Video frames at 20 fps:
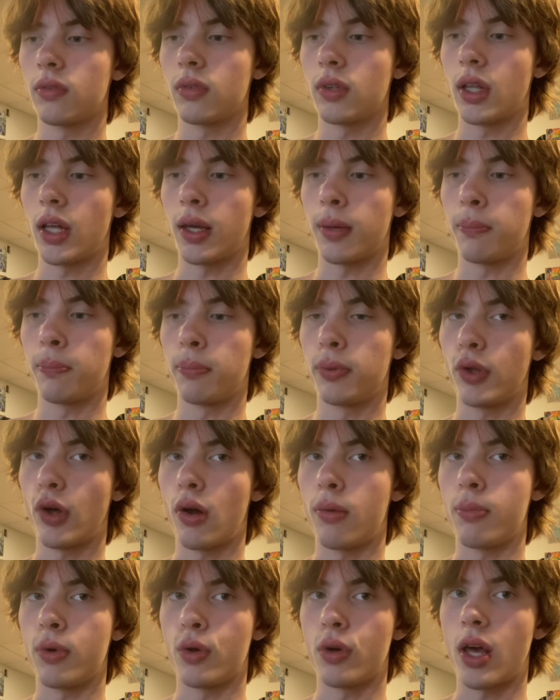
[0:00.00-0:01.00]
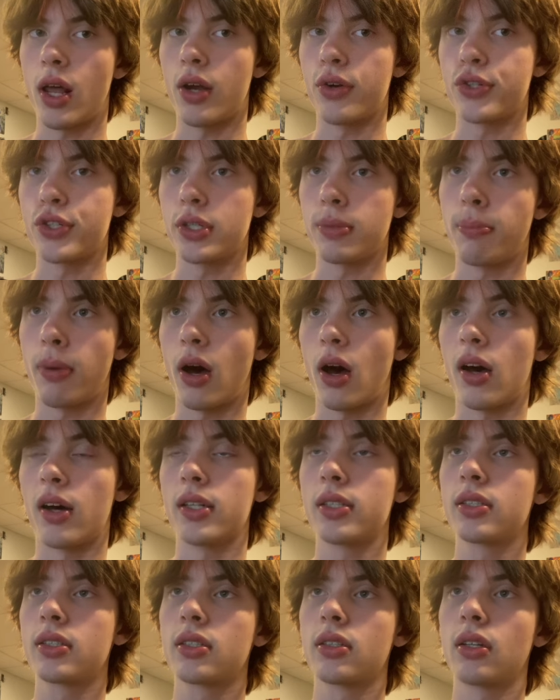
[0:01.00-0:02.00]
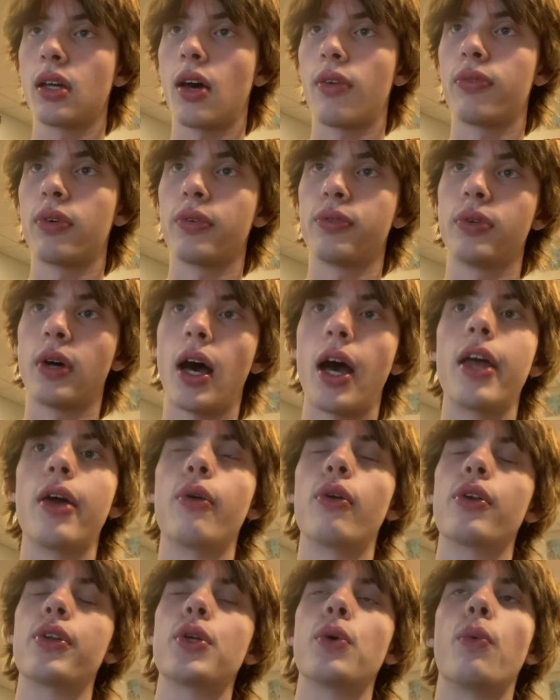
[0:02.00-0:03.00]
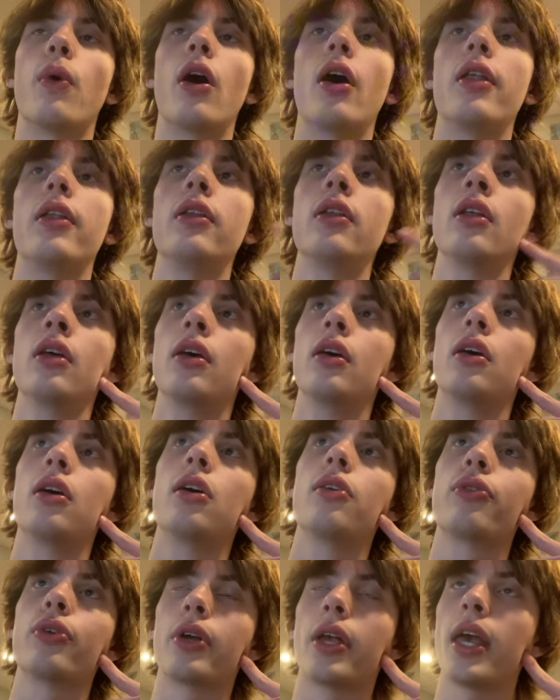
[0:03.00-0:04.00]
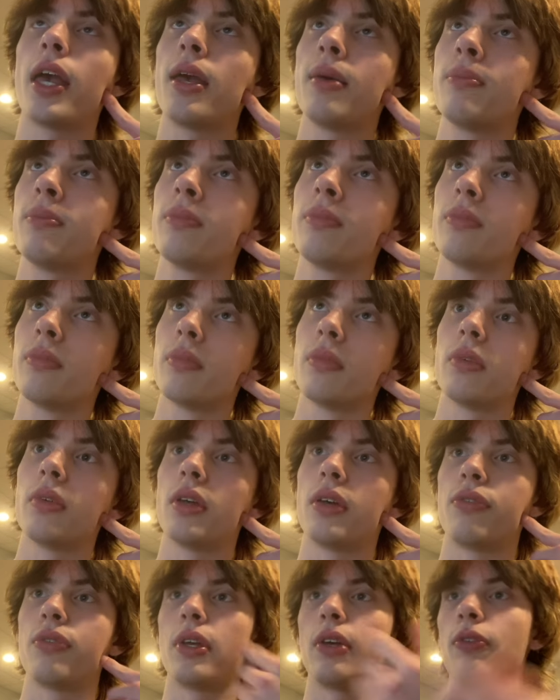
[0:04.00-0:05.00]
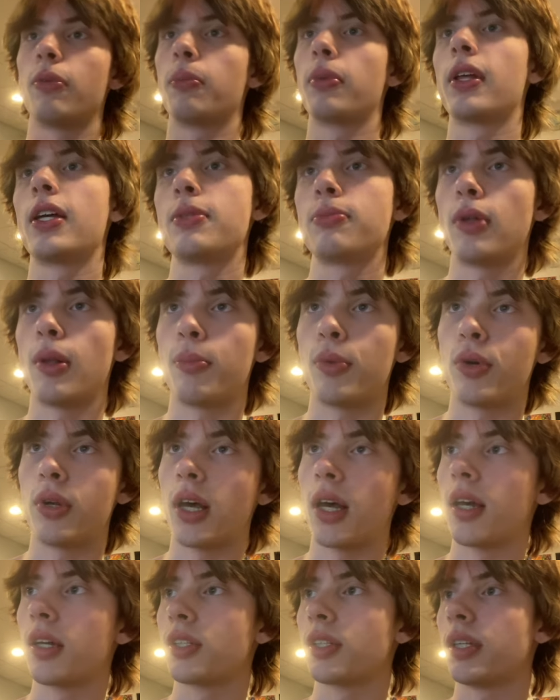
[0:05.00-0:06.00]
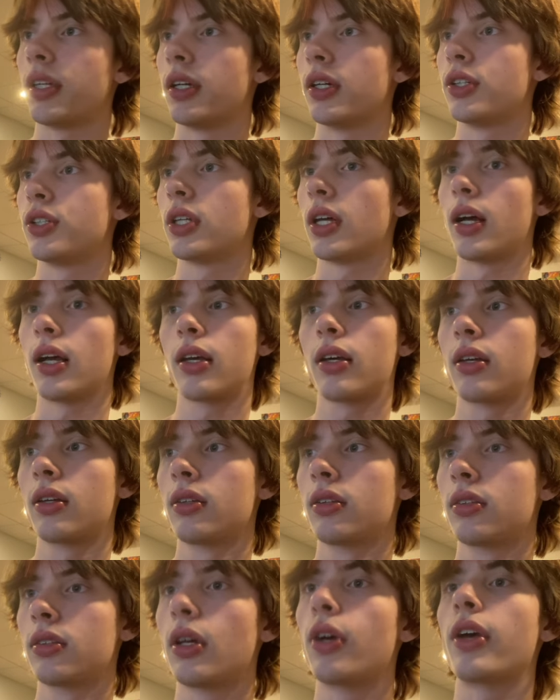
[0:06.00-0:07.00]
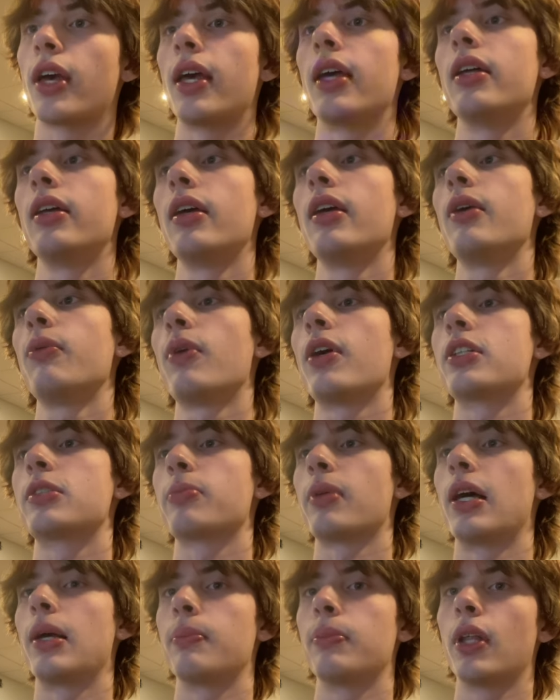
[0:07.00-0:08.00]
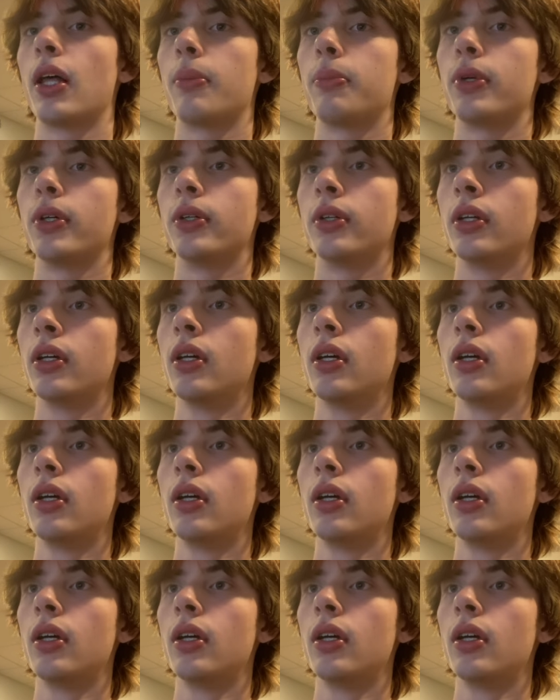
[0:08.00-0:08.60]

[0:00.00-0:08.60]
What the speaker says: like, Blood Moon, Energy, Boss off of Ion to 1 for game. If he even plays Blood Moon, I actually need to check. Okay, he was playing Blood Moon.